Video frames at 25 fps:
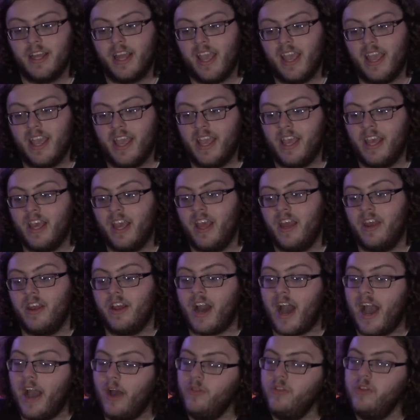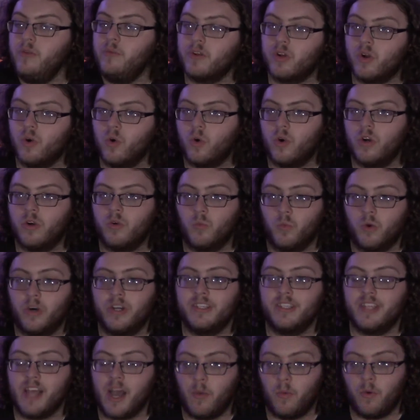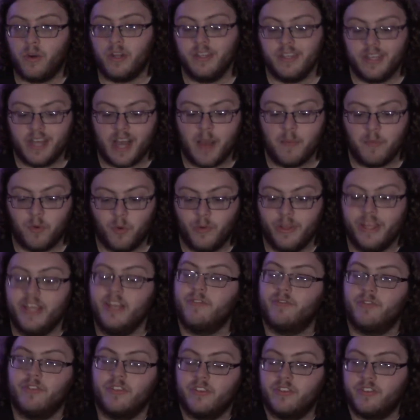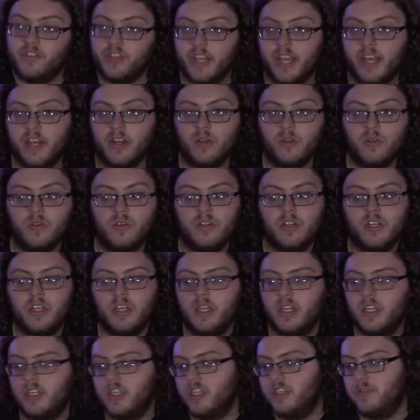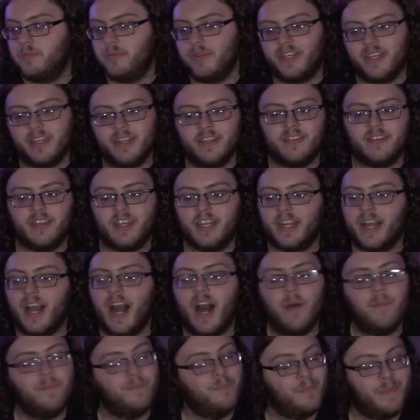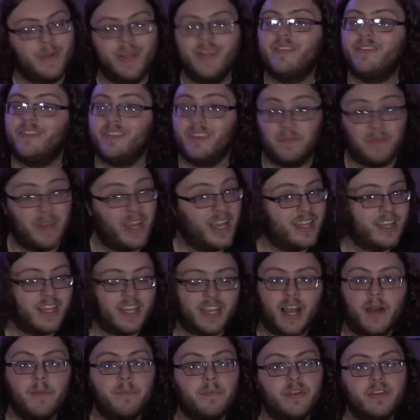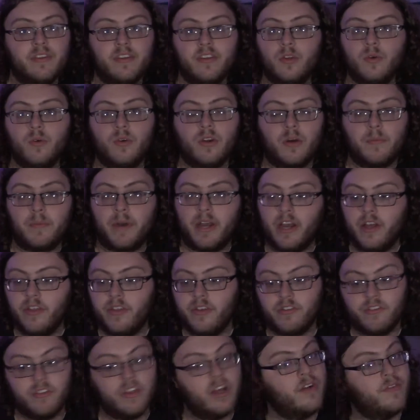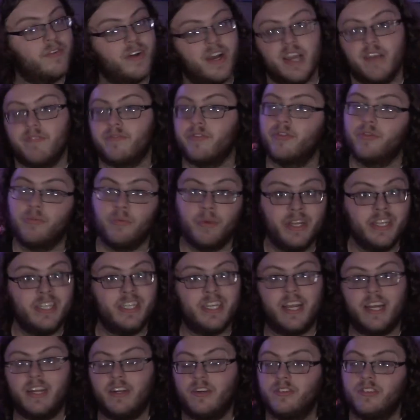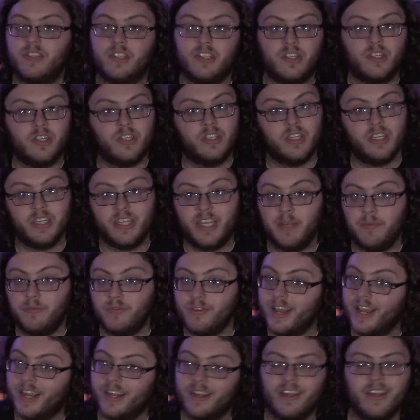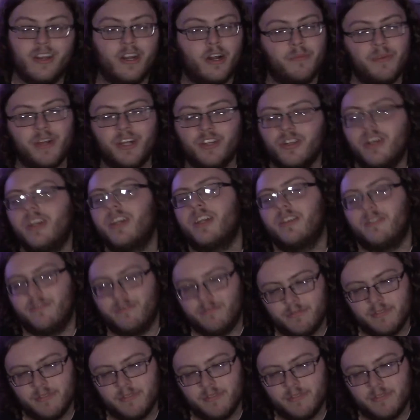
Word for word: And I only record one, one time a week for this channel, just because, like, I'm busy, man. Like, I'm busy doing all my other stuff. I have three channels to keep track of. You know, I'm not trying to...